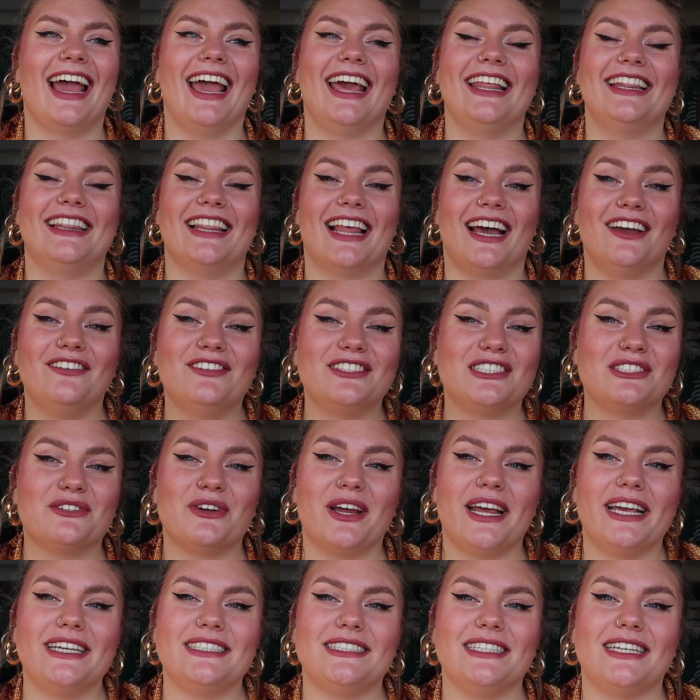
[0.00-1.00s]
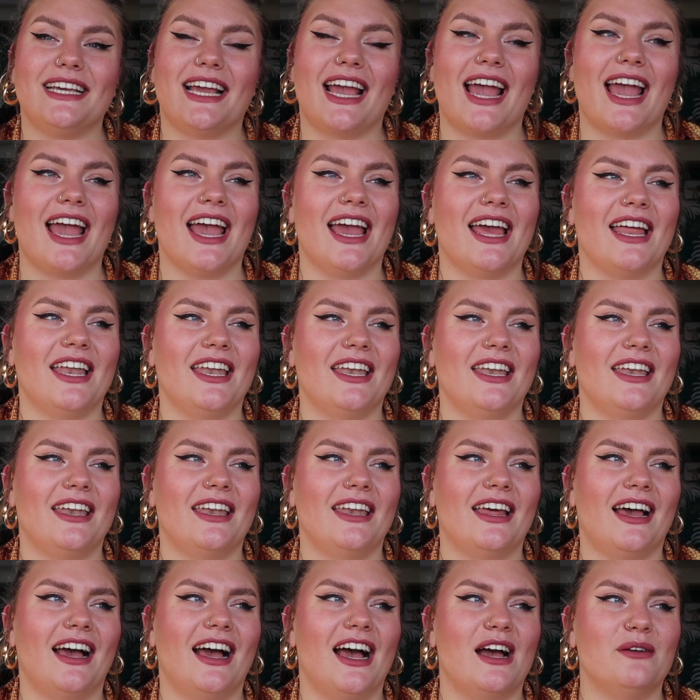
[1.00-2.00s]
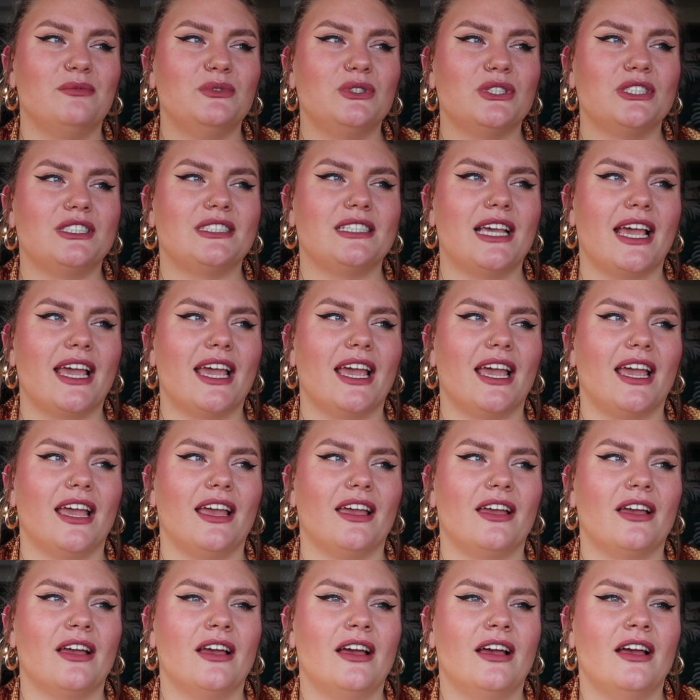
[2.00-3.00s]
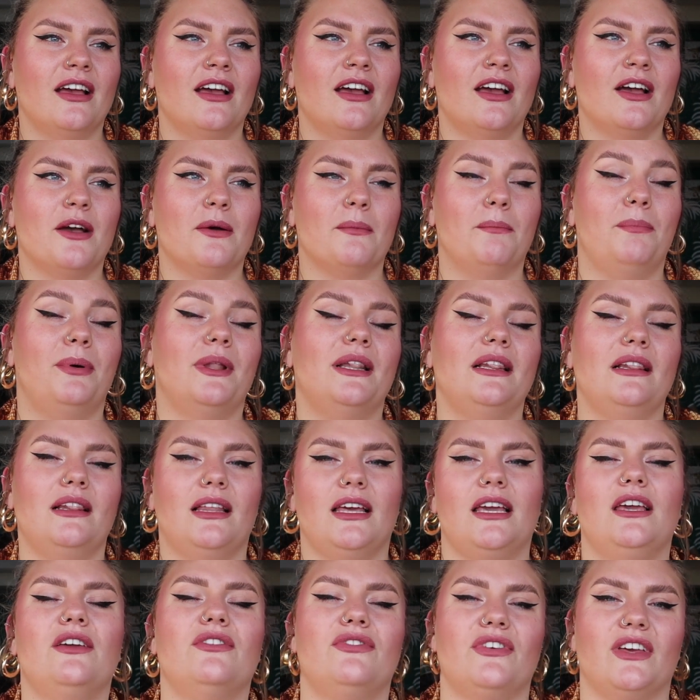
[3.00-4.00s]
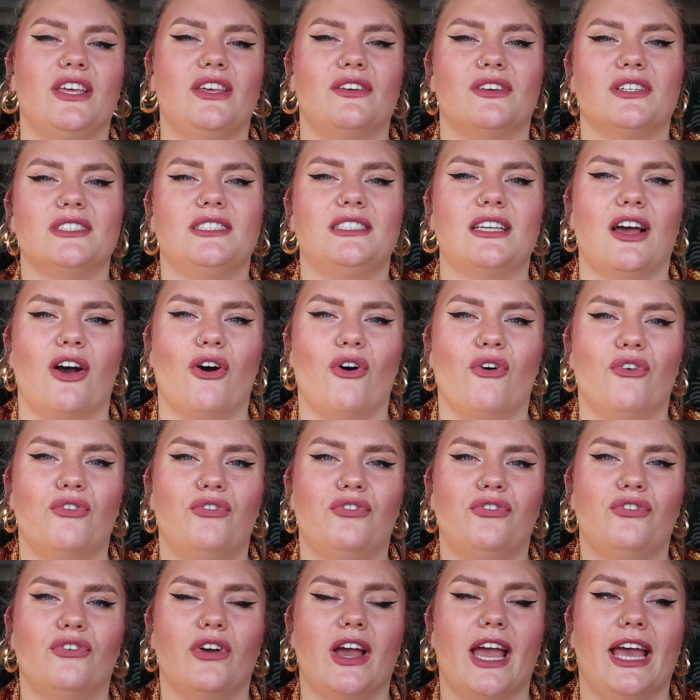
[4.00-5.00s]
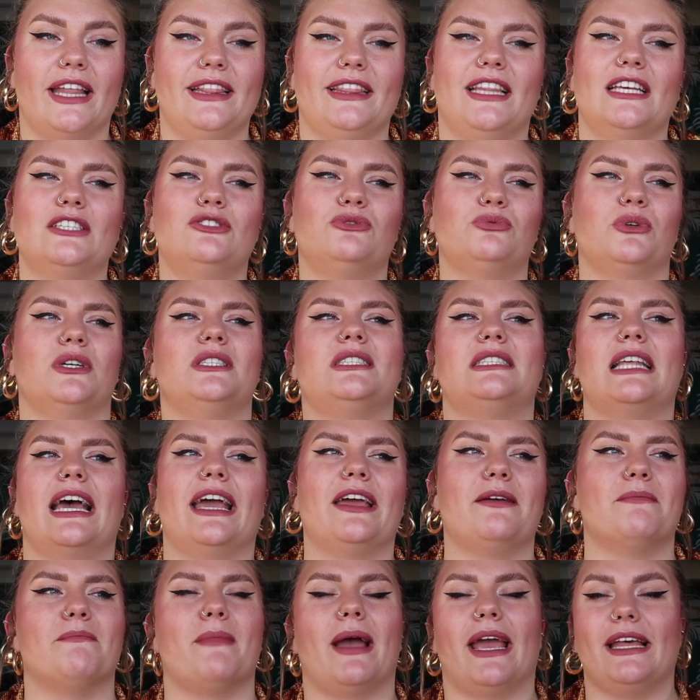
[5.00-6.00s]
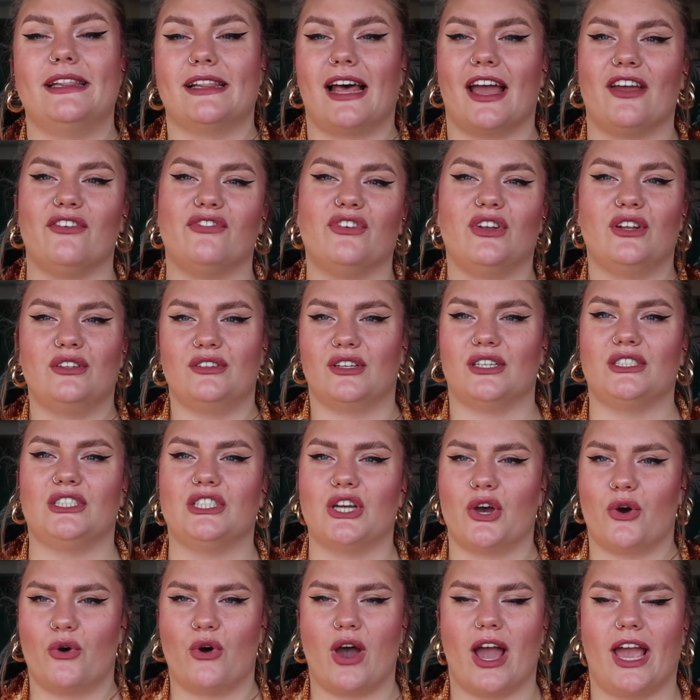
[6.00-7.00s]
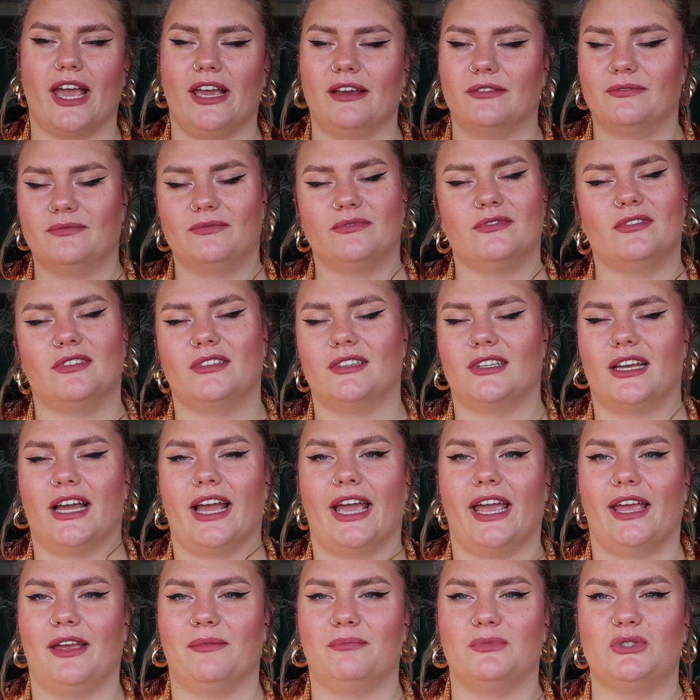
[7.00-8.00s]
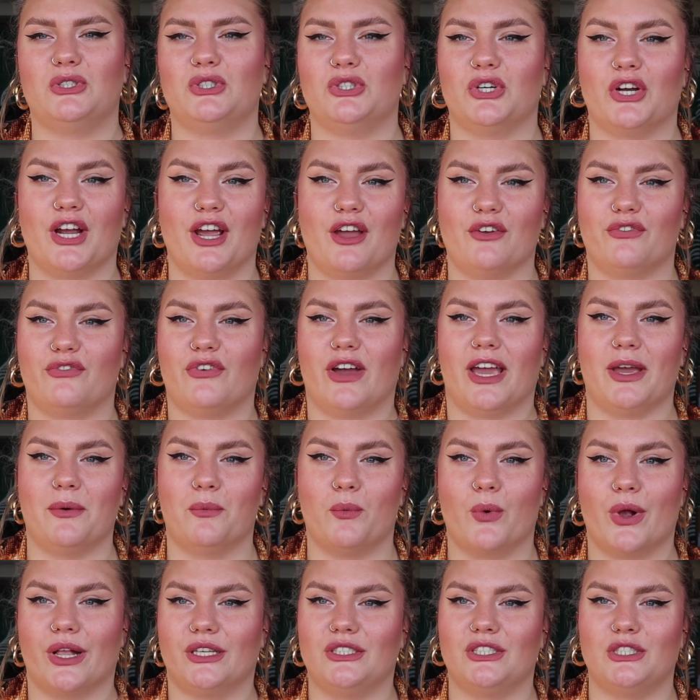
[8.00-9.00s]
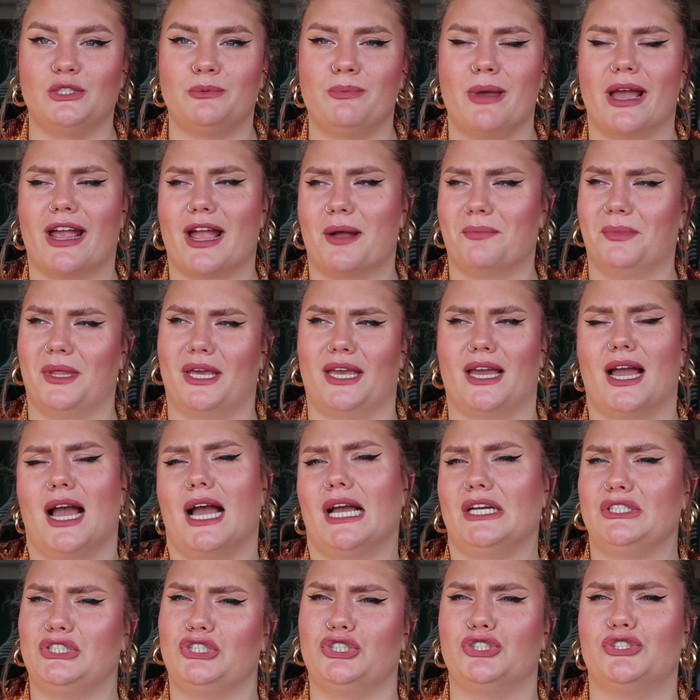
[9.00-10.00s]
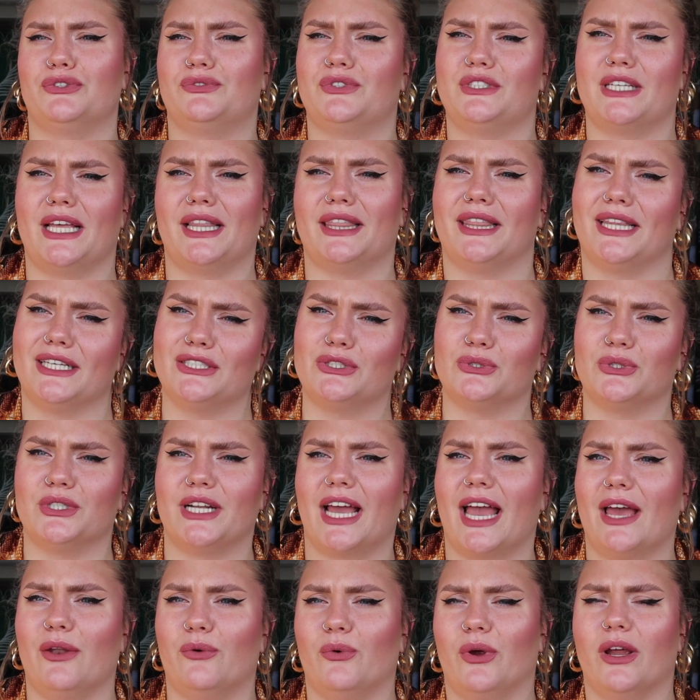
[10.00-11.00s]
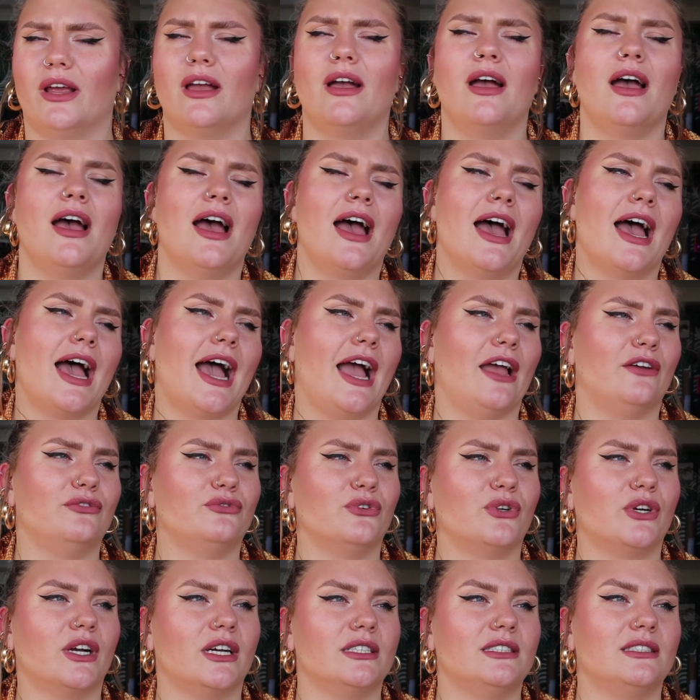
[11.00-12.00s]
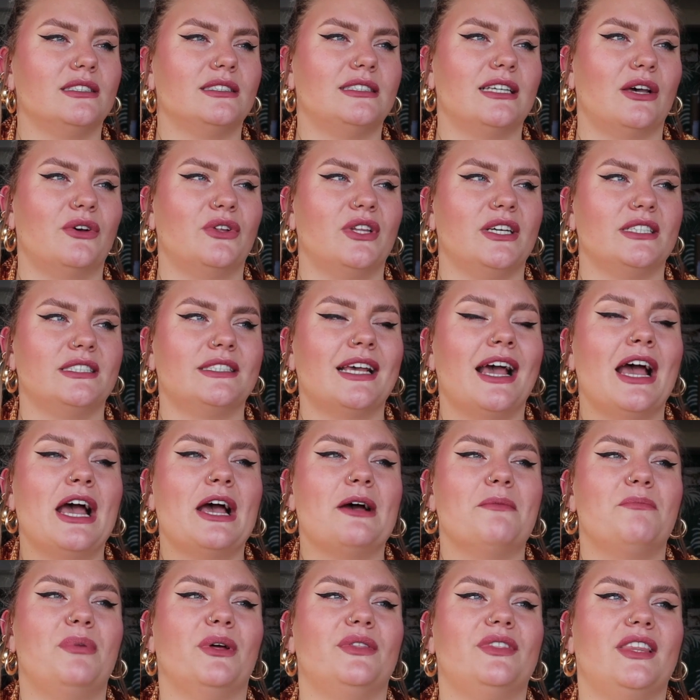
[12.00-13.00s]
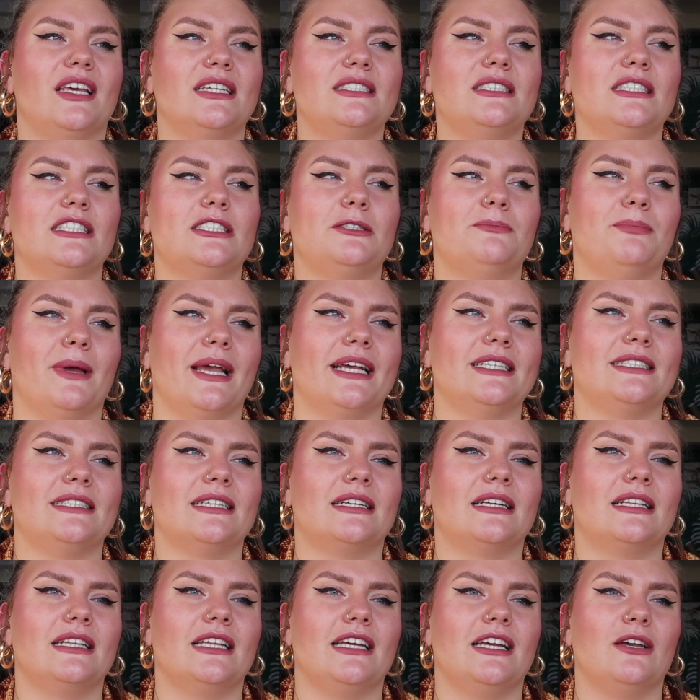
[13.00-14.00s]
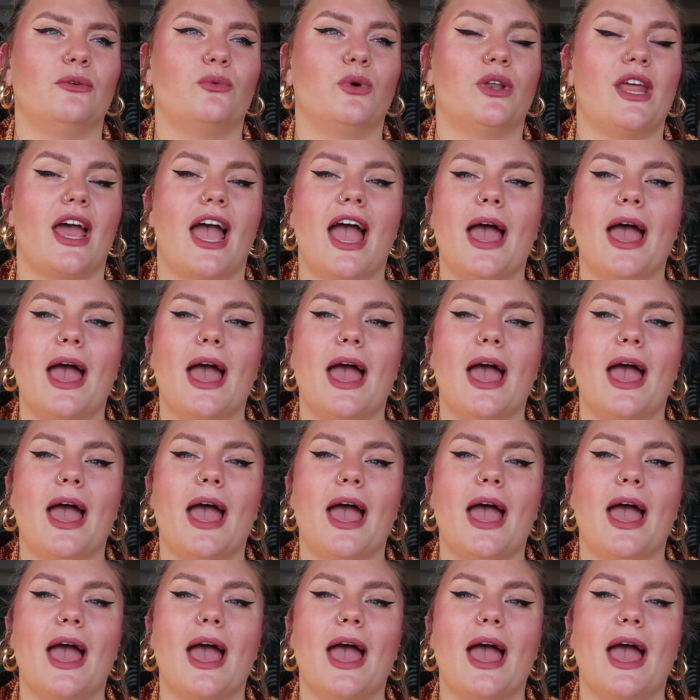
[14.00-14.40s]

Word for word: And life is crazy, and I'm just saying, believe in yourself. And this was like my life in a nutshell. I I'm sure if I watch this back, I'm like, I should have said this or that, or I forgot to tell this. But this is basically what